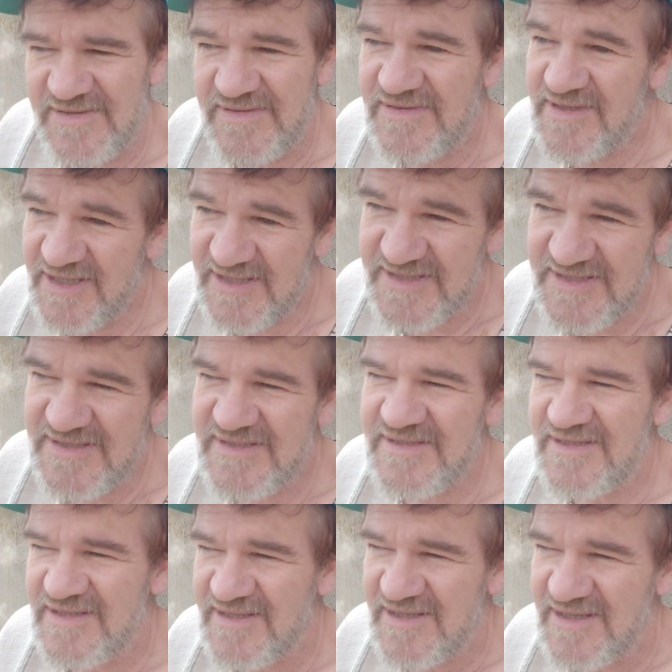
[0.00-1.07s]
Yes,
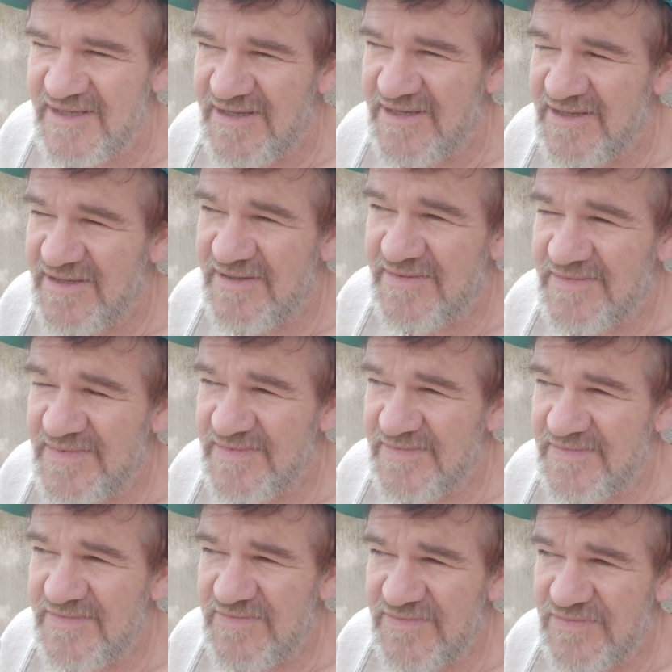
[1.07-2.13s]
uh,
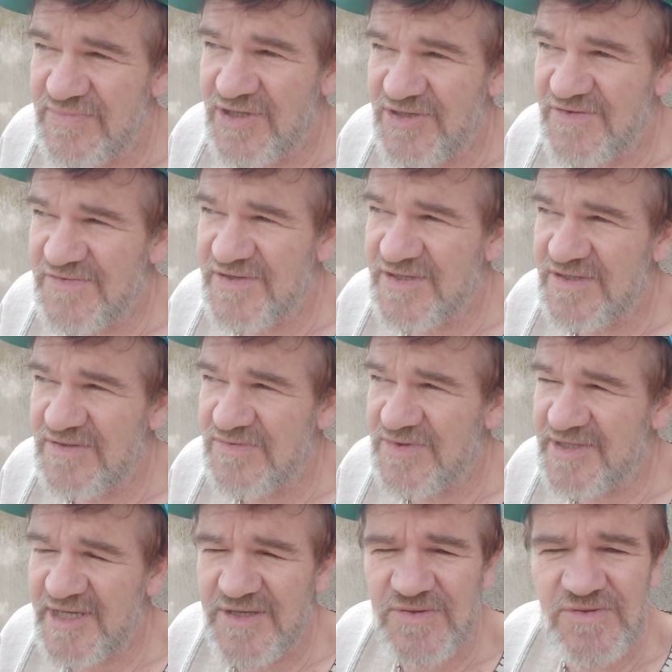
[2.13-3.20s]
part of the
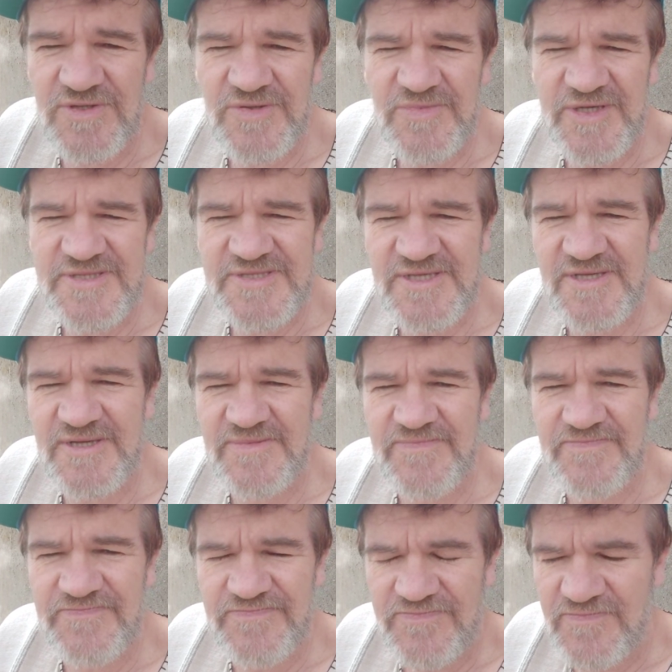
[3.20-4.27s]
what I call the mycelium,
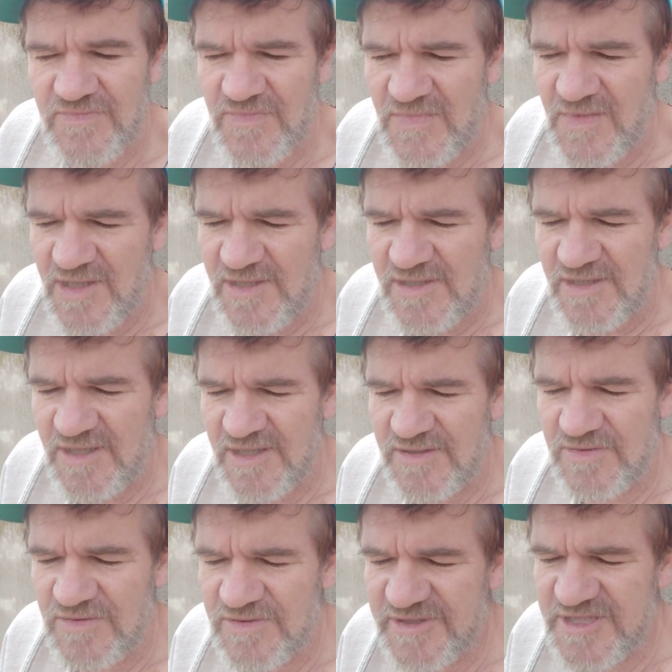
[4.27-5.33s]

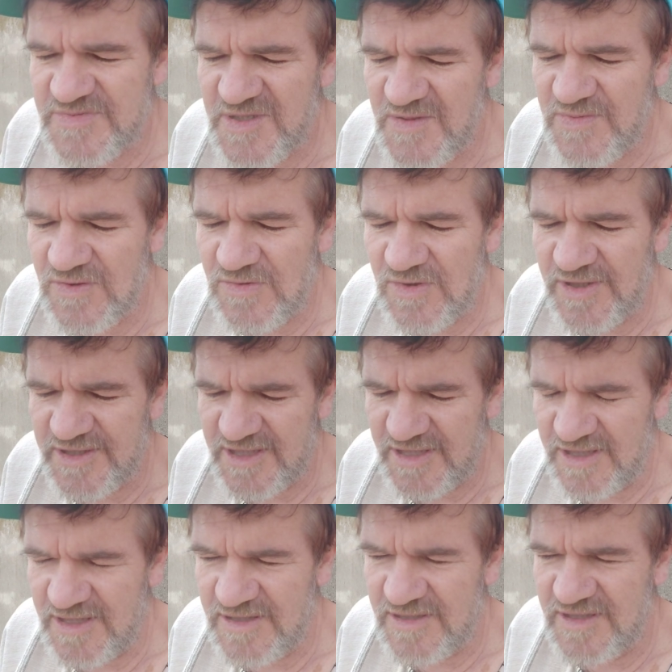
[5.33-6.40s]
and all these people
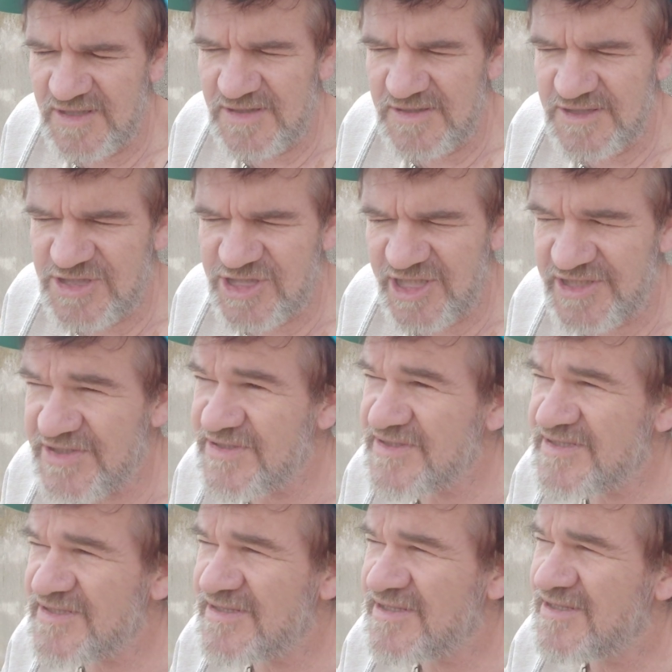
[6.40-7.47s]
working in the
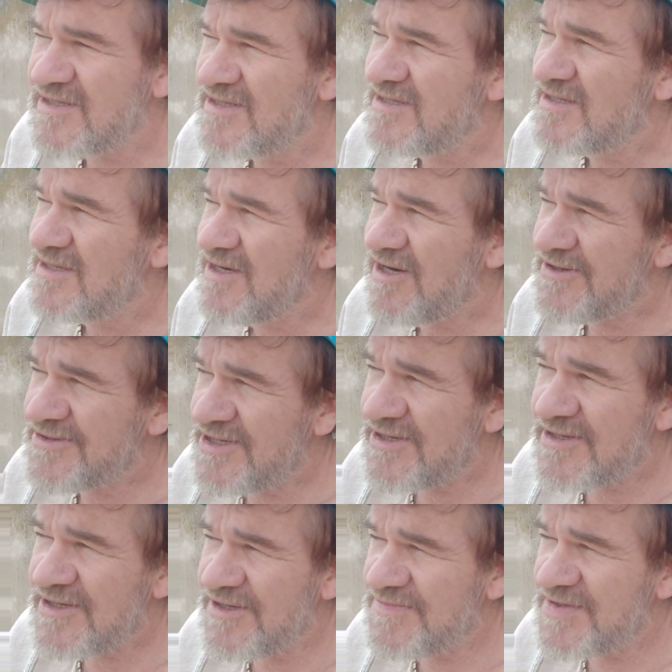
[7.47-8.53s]
shadows are now
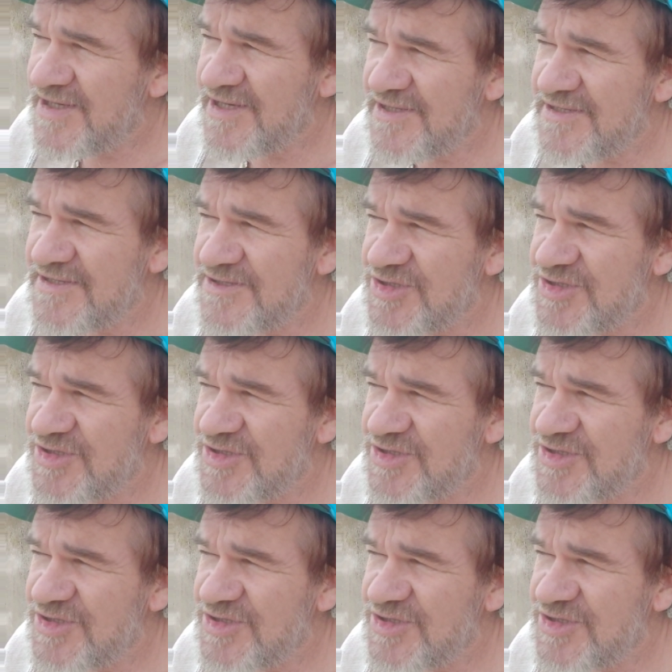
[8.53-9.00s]
coming out of the